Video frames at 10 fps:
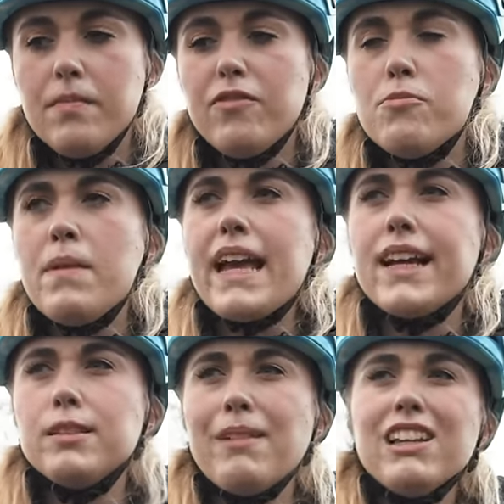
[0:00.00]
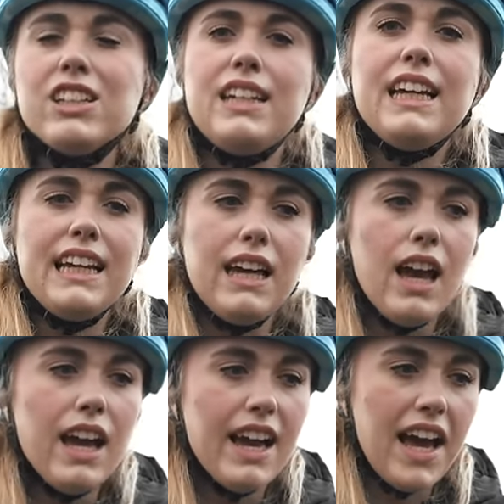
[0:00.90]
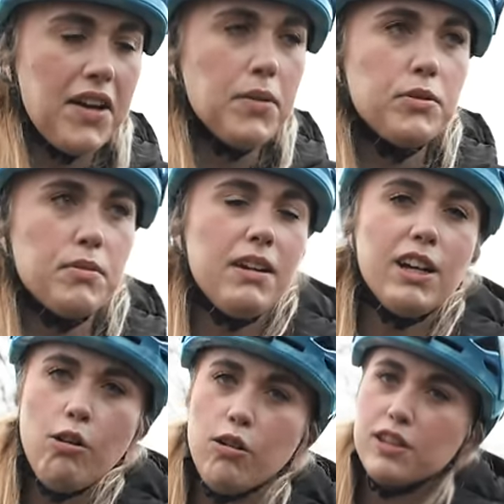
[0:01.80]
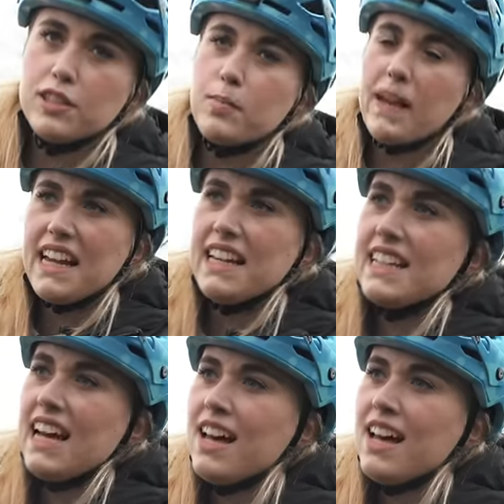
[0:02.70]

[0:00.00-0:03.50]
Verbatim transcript: for me especially, it helps with my corner speed,